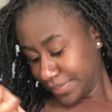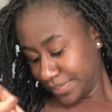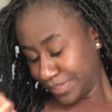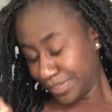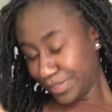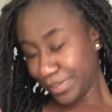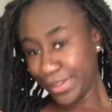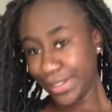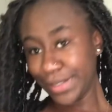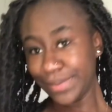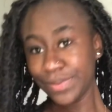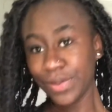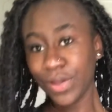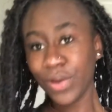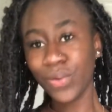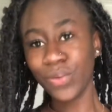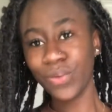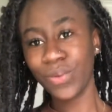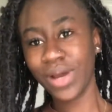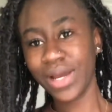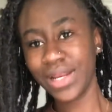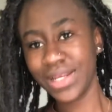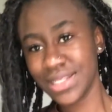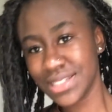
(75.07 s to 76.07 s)
But
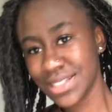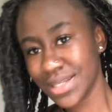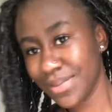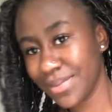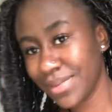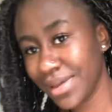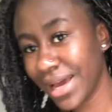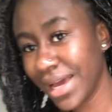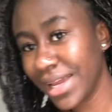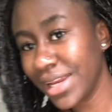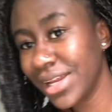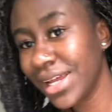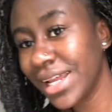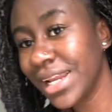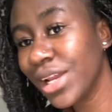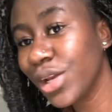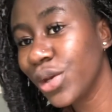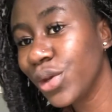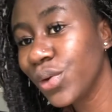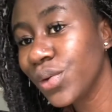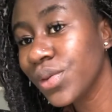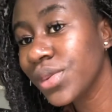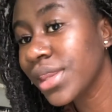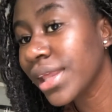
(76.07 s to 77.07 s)
oh, I did a
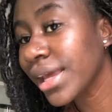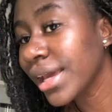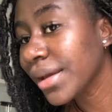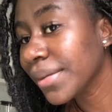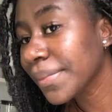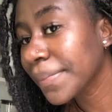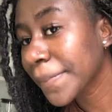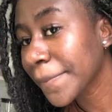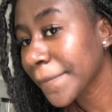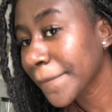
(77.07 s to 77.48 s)
new thing.